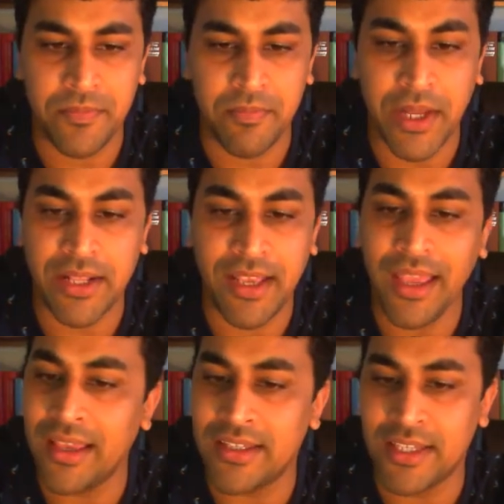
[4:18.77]
But
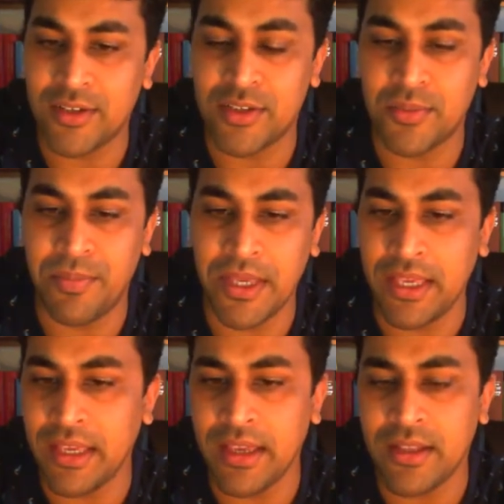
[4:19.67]
K is equal to
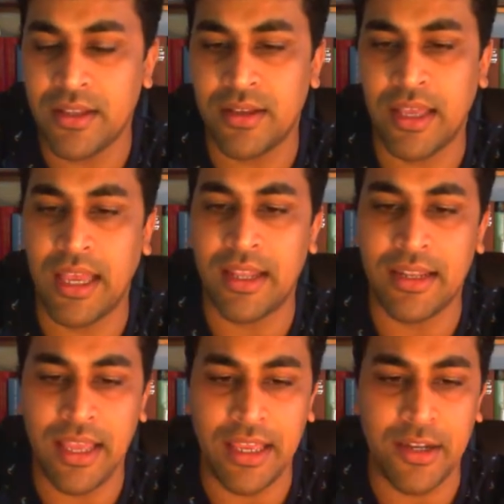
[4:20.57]
B and
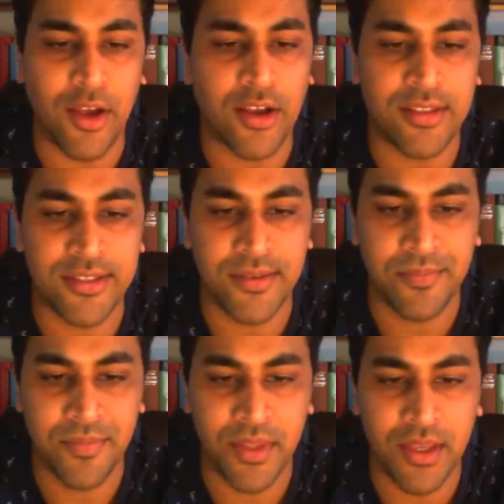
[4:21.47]
A0.
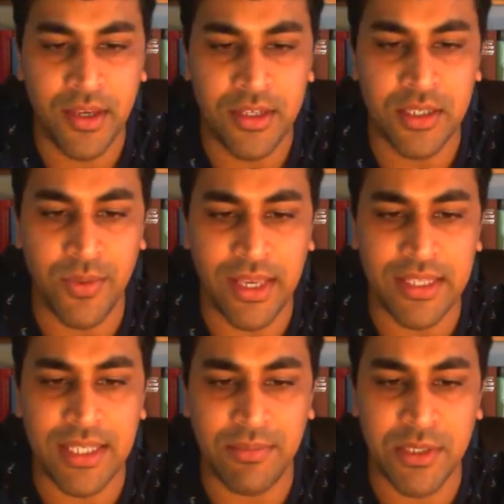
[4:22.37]
So we can
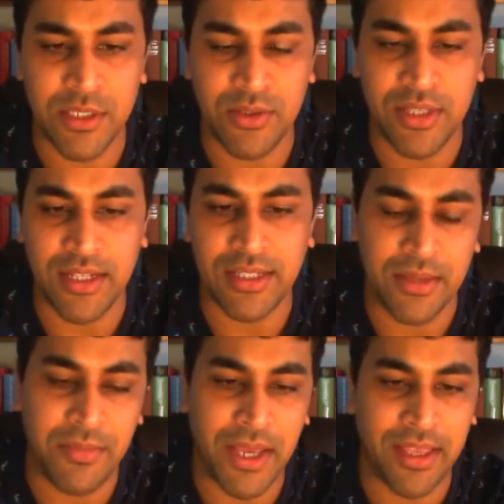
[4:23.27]
substitute that
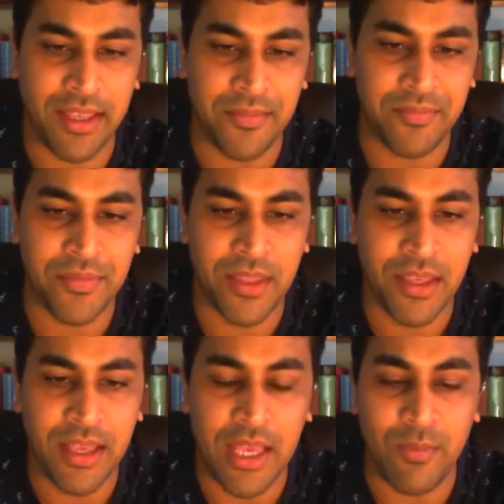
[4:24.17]
term back in.
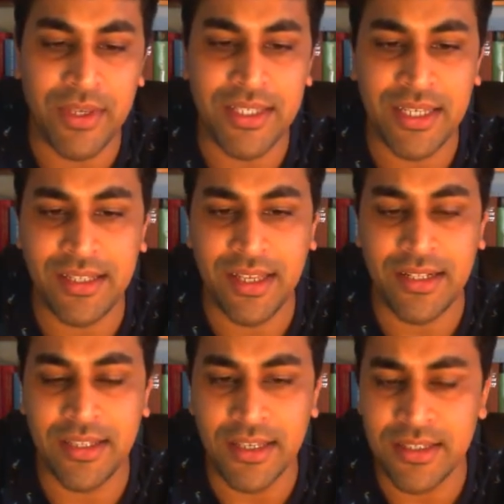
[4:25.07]
And we see
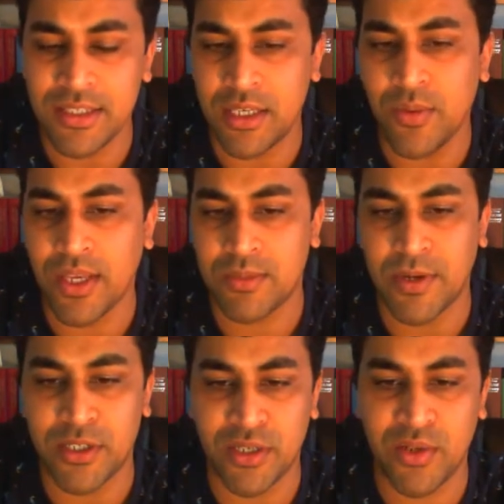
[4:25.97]
that this new
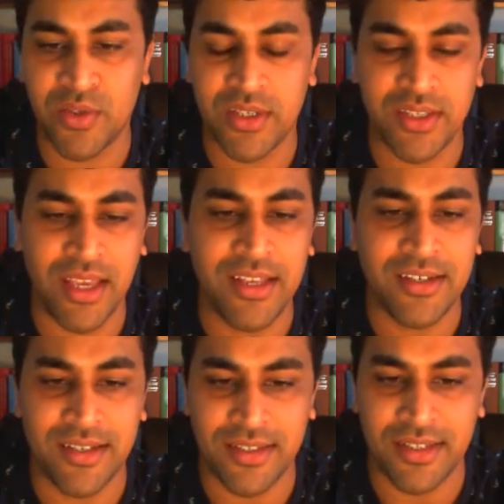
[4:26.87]
expression uses 8
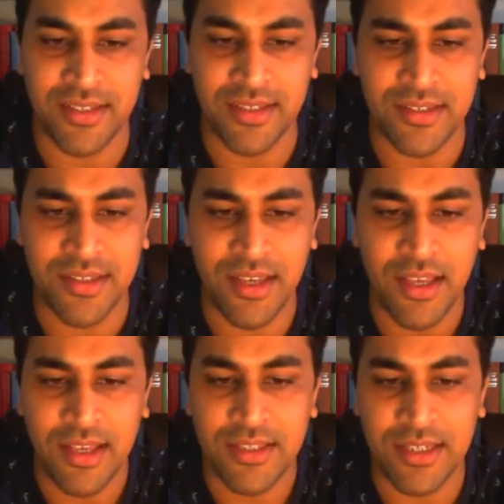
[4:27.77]
transistors.
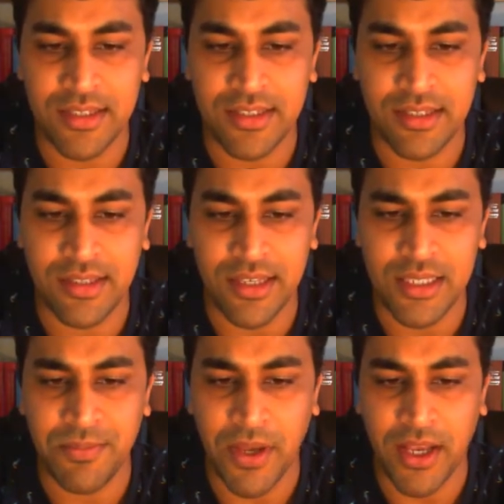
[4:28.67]
Since this
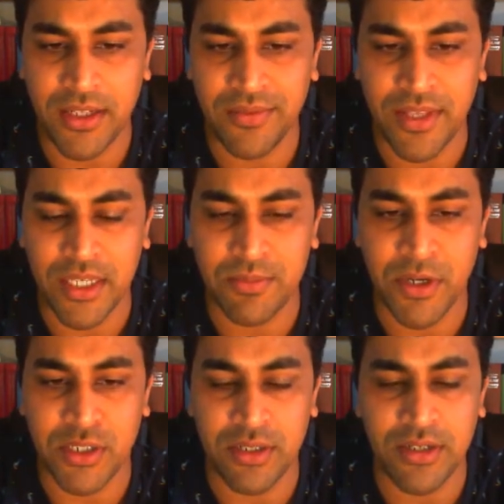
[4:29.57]
part of the
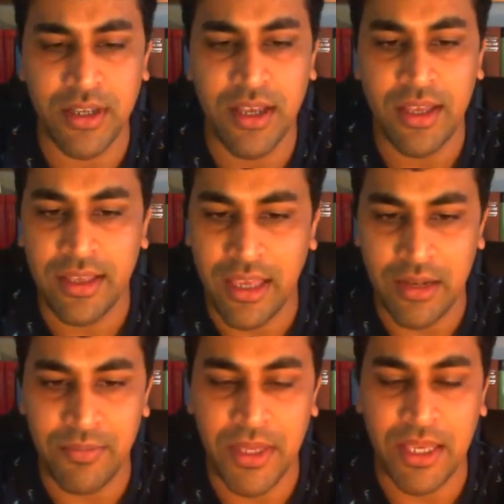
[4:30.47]
expression
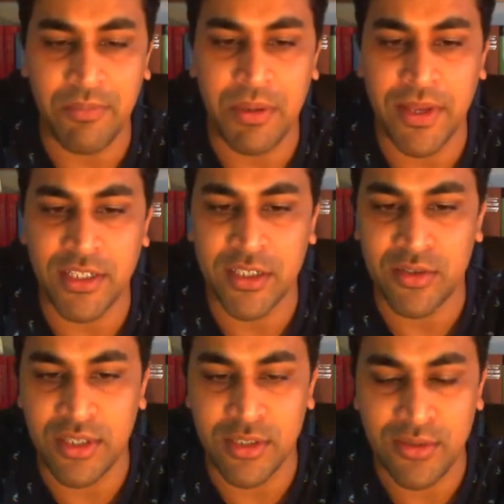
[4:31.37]
can be implemented
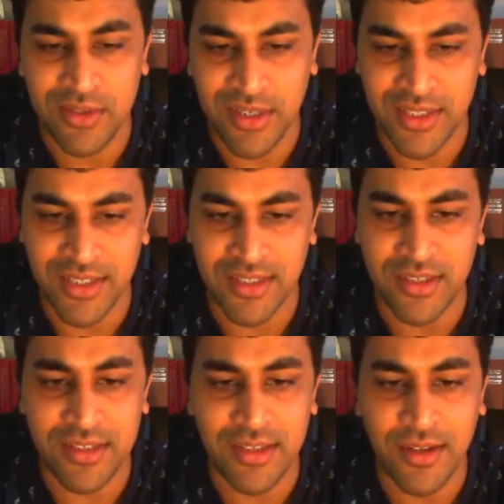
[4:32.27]
using 2
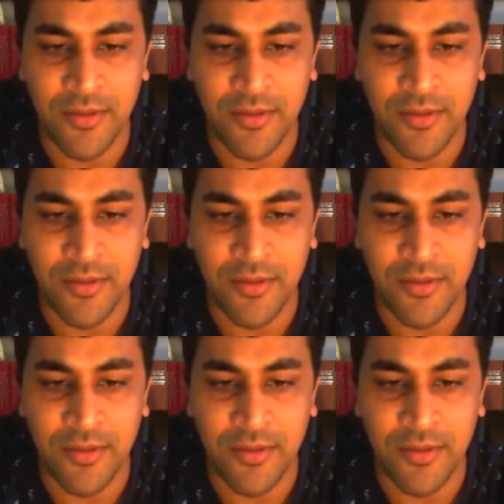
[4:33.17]
transistors,